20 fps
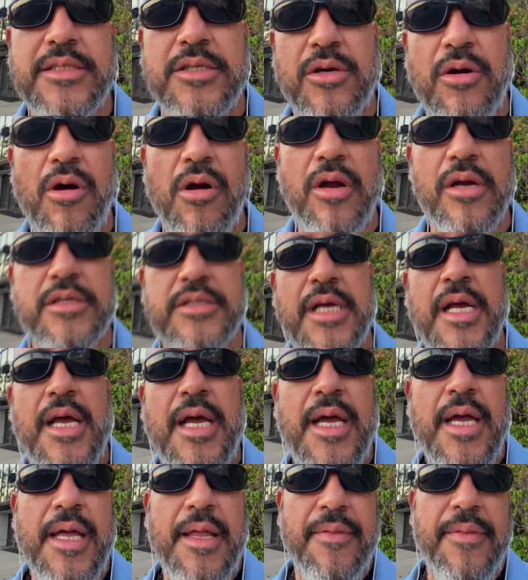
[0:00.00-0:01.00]
of cars.
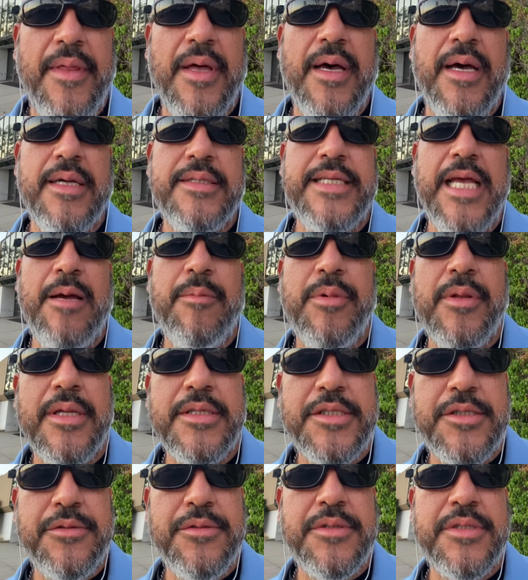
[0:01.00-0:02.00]
The table
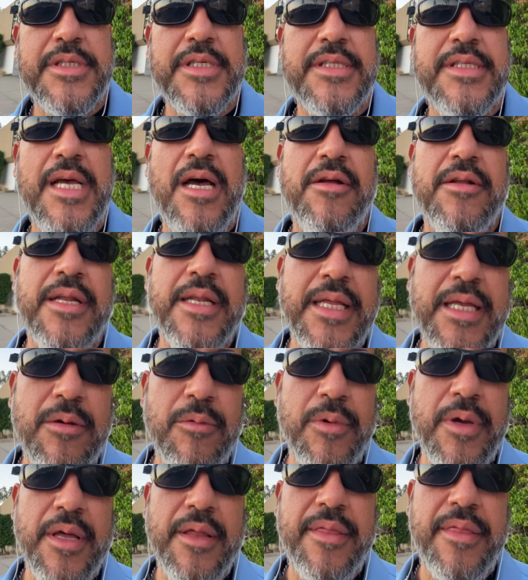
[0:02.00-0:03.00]
that you sit down and eat
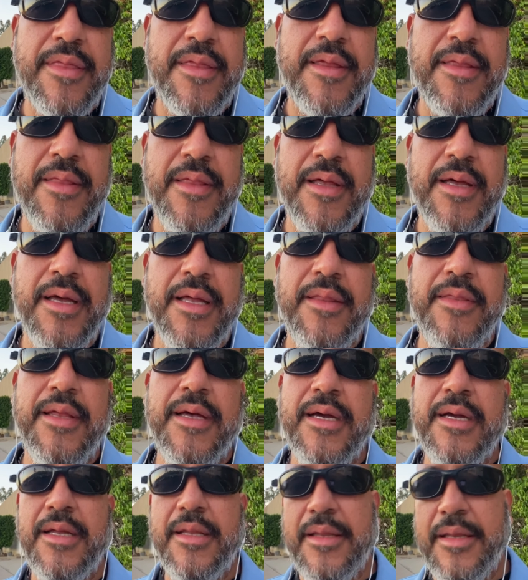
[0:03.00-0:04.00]
with, the
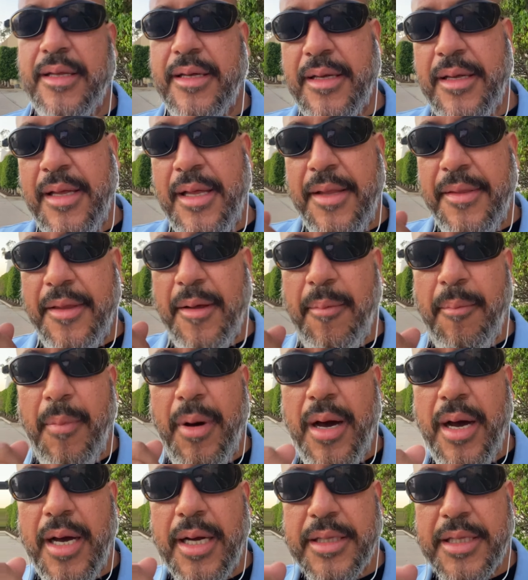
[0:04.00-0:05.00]
the the, the
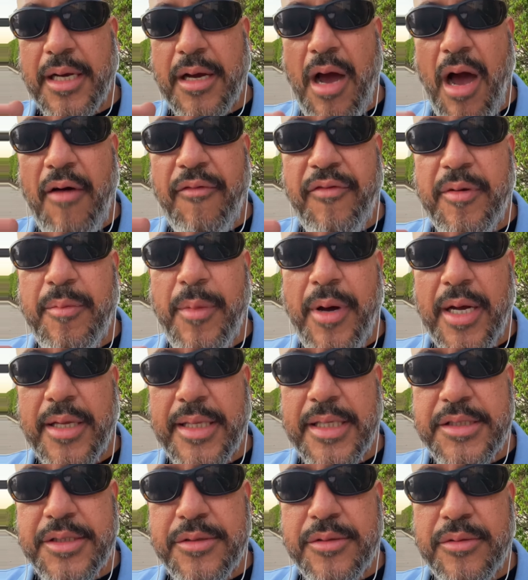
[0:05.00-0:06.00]
mug, the coffee mug
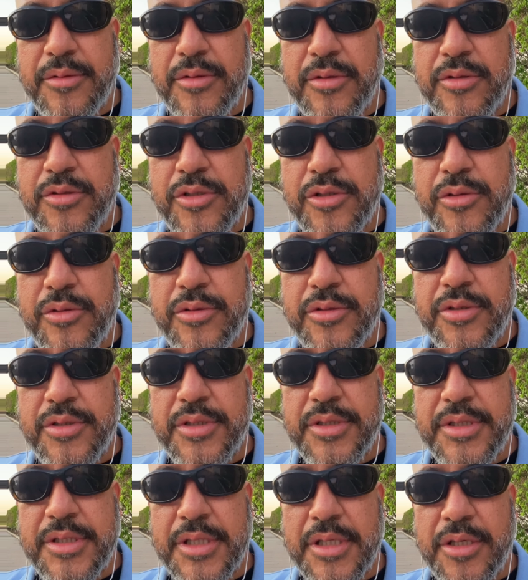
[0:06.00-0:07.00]
that you choose
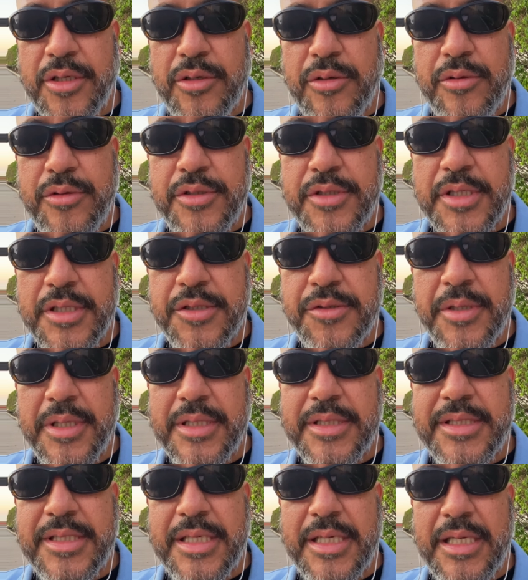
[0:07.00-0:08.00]
to use to drink
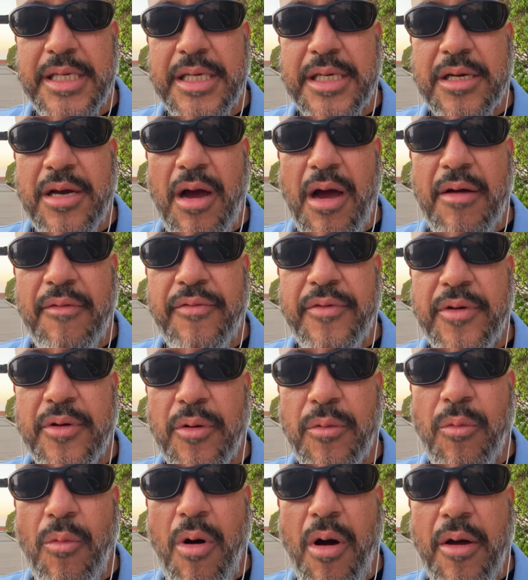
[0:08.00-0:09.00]
tea, coffee,
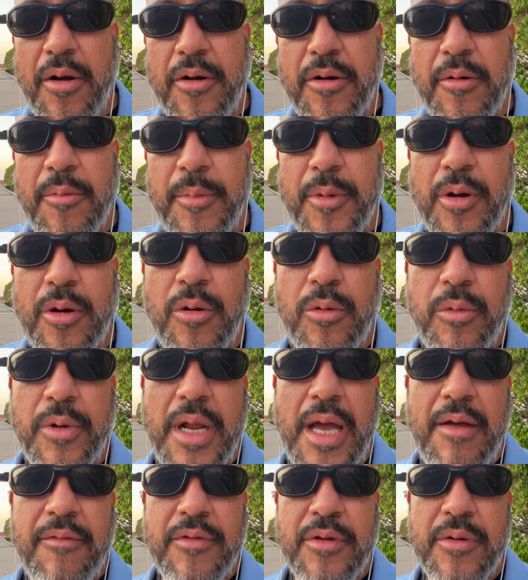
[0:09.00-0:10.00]
or water, or milk, or what
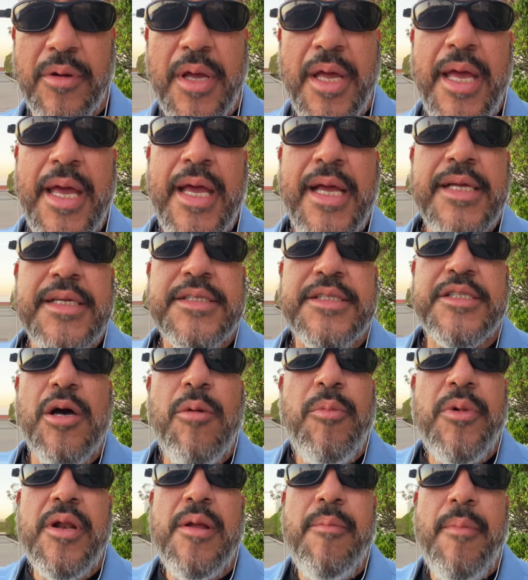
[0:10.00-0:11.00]
have you.
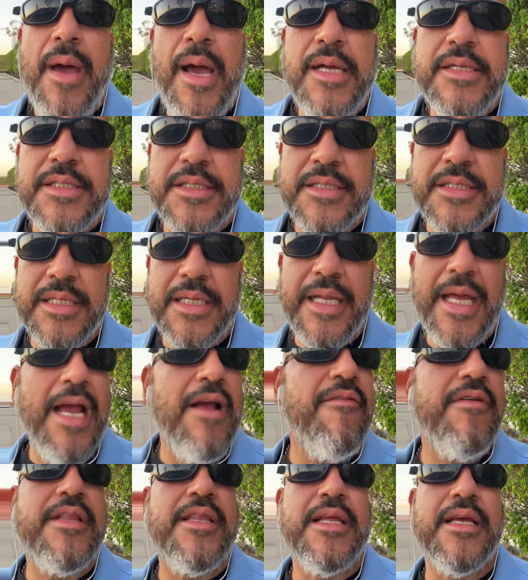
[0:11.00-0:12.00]
Someone imagined it.
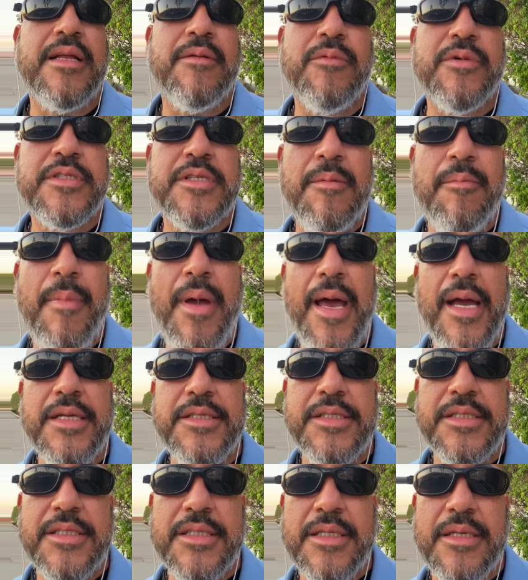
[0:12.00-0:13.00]
Everything was
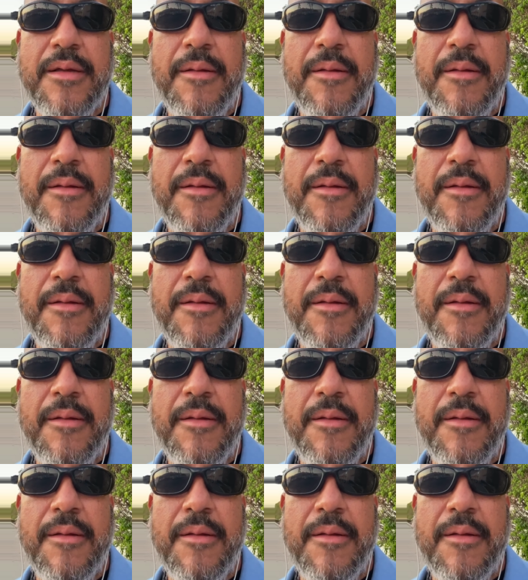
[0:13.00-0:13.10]
imagined